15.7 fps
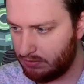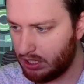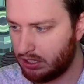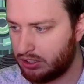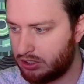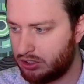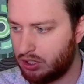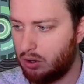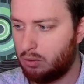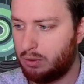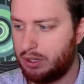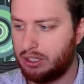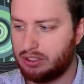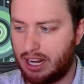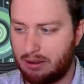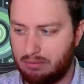So
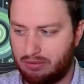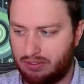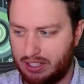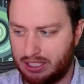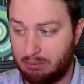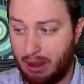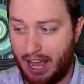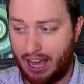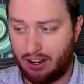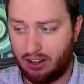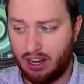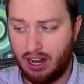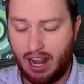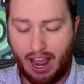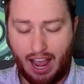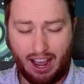real-time feeds matter,
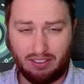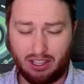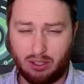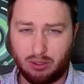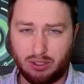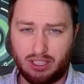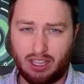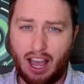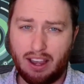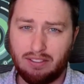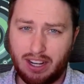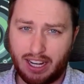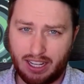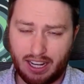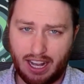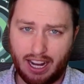having those live
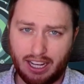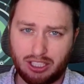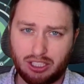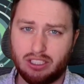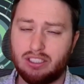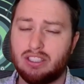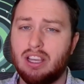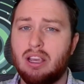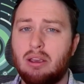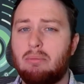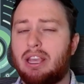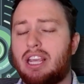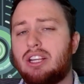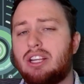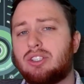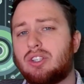data connections,
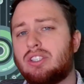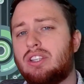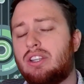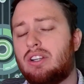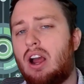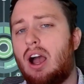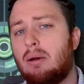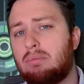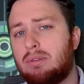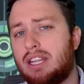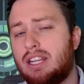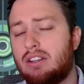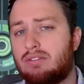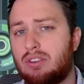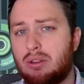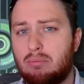making sure that they're updated
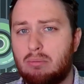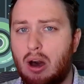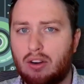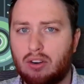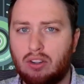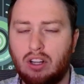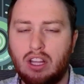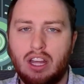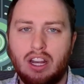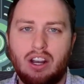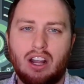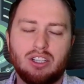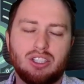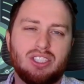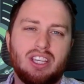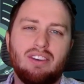for the model, not
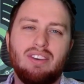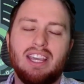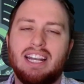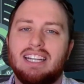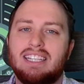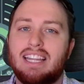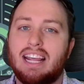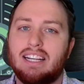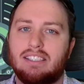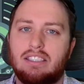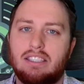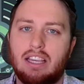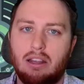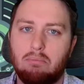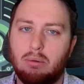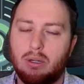just giving it a data
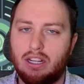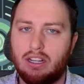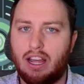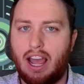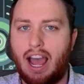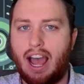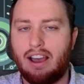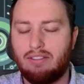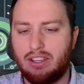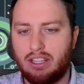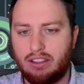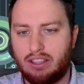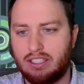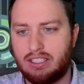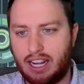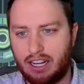set, but having the
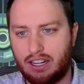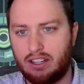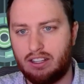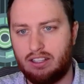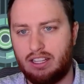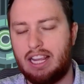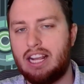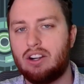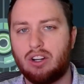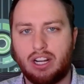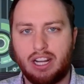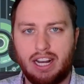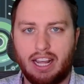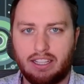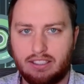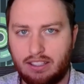data
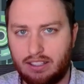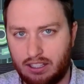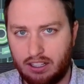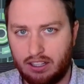interconnected